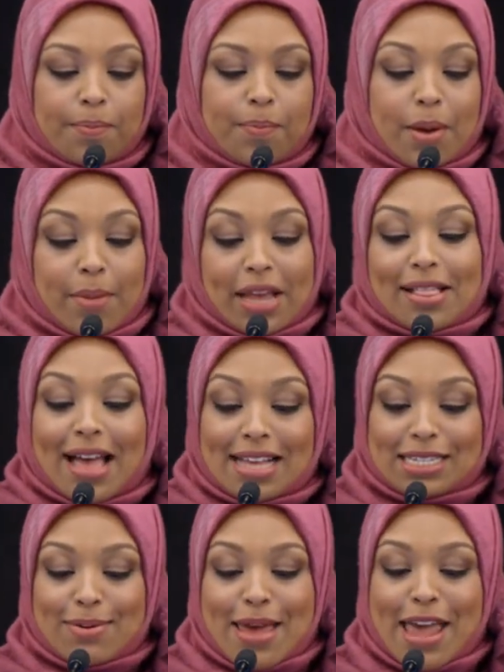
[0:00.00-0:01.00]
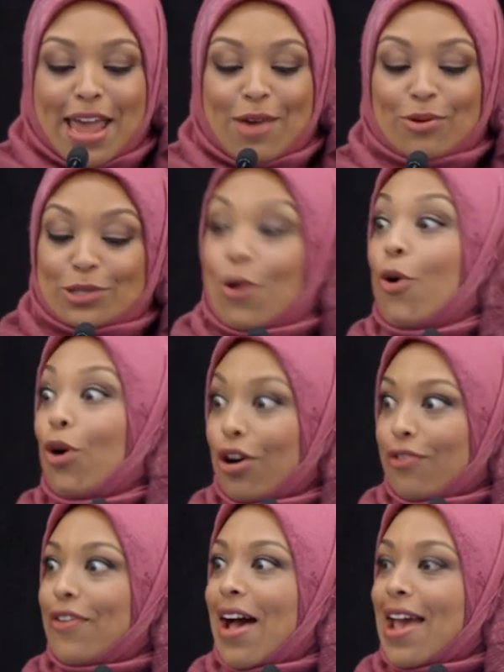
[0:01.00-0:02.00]
But my classmate was
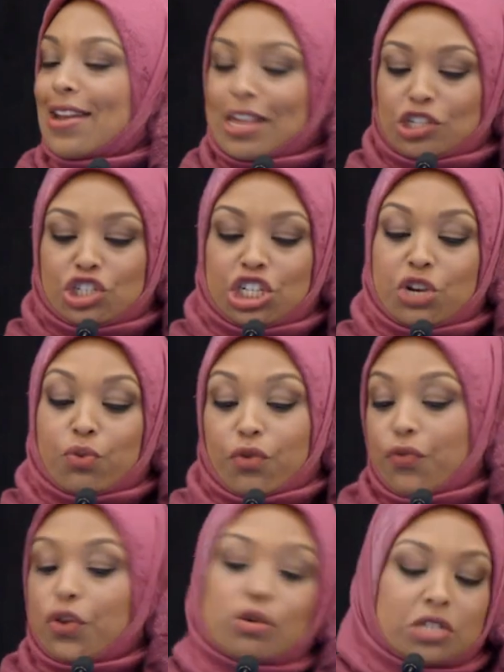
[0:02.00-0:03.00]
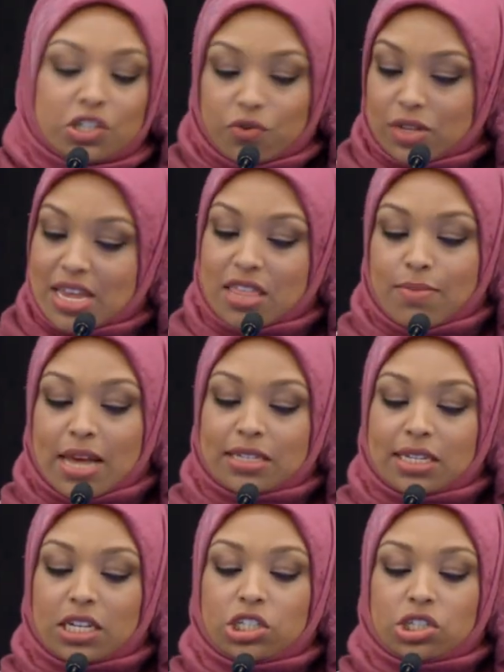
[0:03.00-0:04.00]
horrified and she refused to relay the
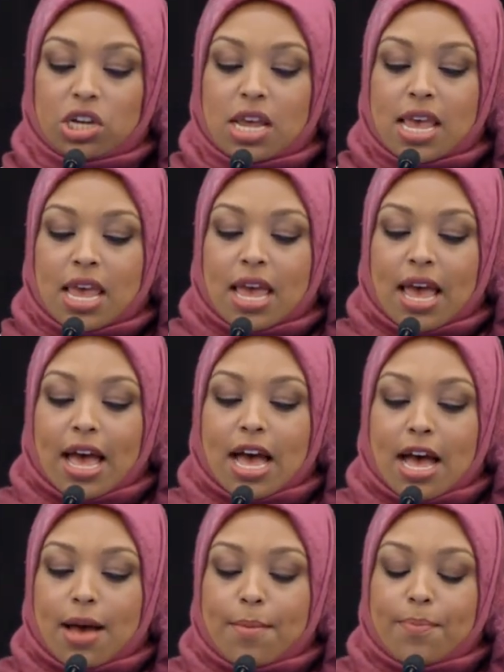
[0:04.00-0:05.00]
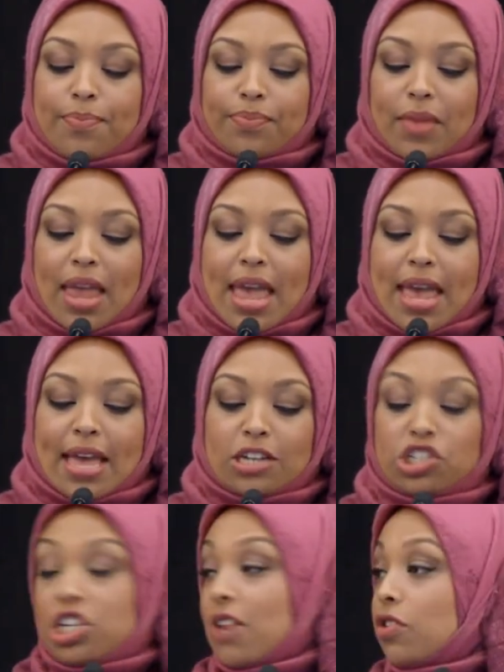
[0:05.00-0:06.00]
message,
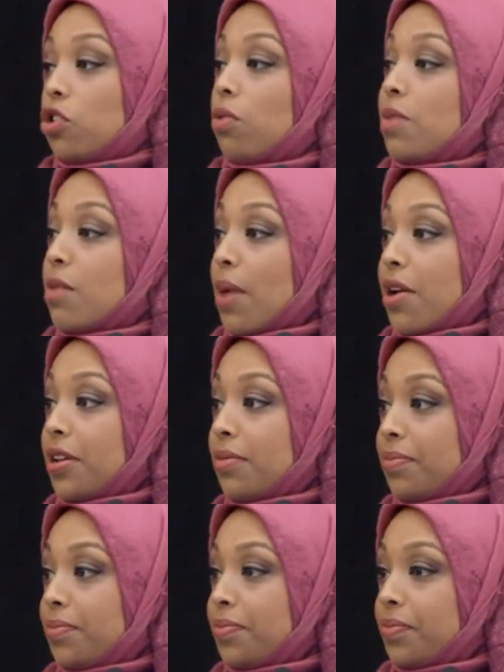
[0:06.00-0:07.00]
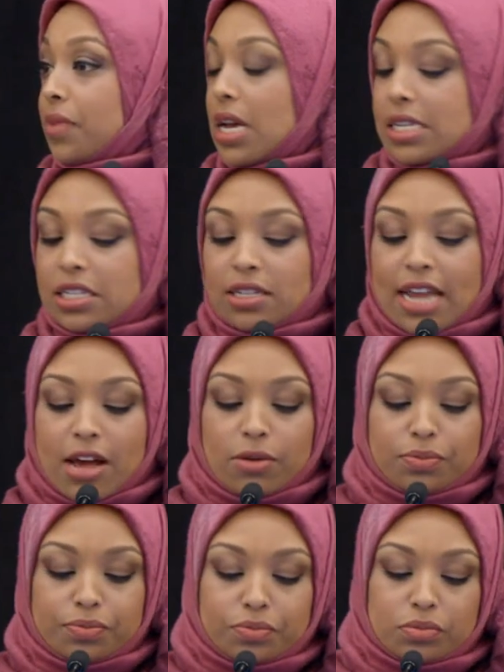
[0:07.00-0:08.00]
and she never told me about it until now.